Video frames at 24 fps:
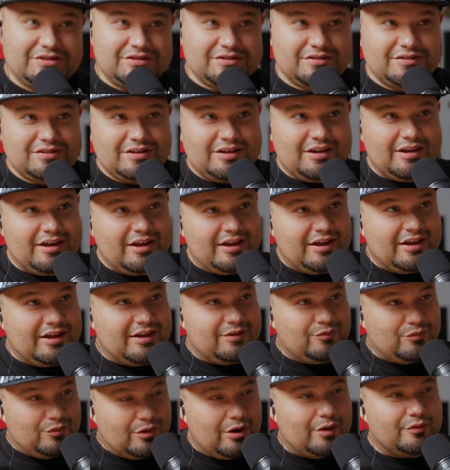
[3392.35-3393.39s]
scene,
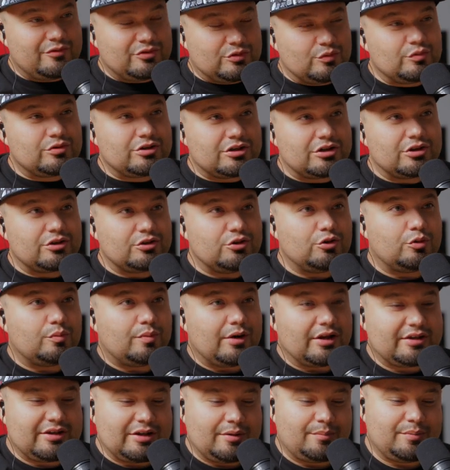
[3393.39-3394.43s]
and well, obviously we're gonna go do a
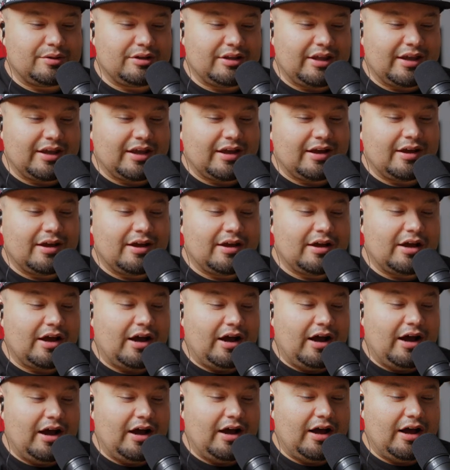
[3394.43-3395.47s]
breakdown, but like,
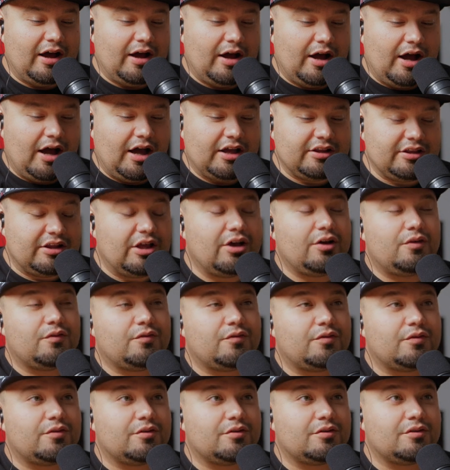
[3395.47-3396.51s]
I
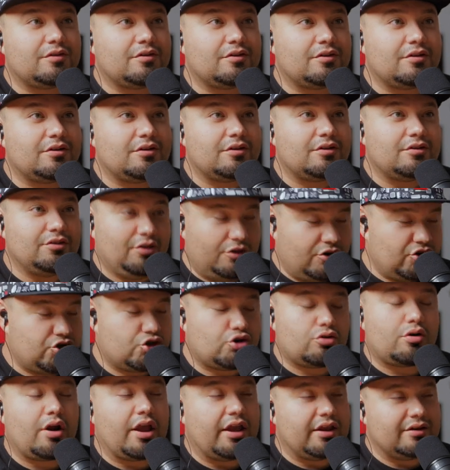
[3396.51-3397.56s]
love the
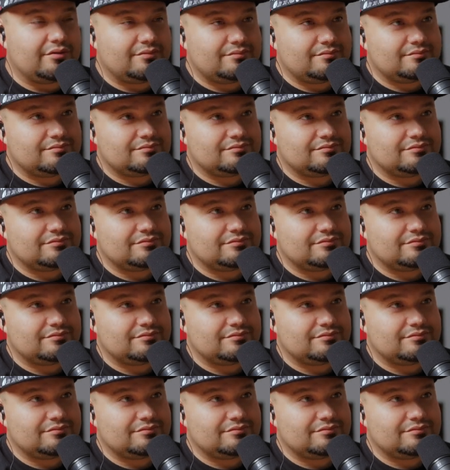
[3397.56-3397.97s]
train.